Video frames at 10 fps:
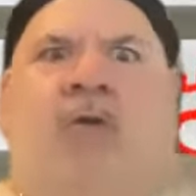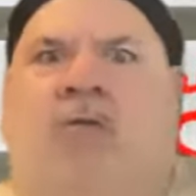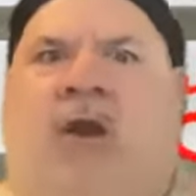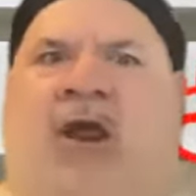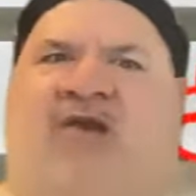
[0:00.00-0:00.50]

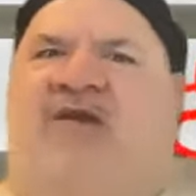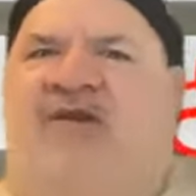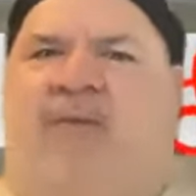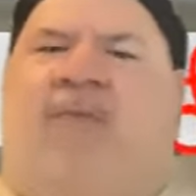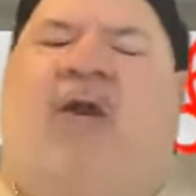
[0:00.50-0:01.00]

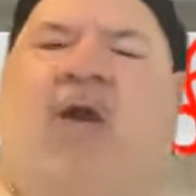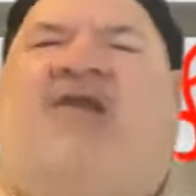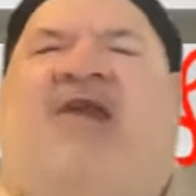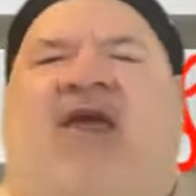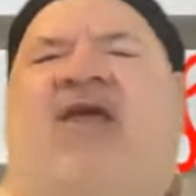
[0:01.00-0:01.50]
relationship.
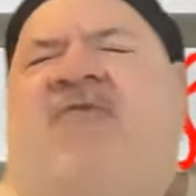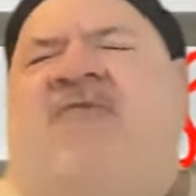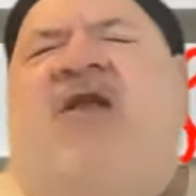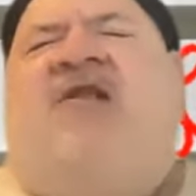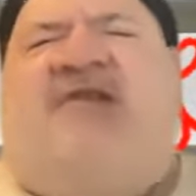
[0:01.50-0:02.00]
You
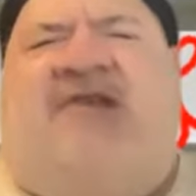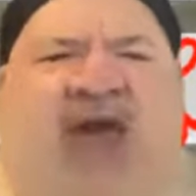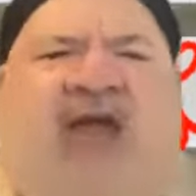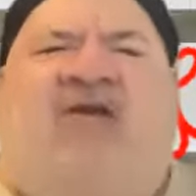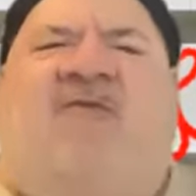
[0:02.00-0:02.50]
feel sad.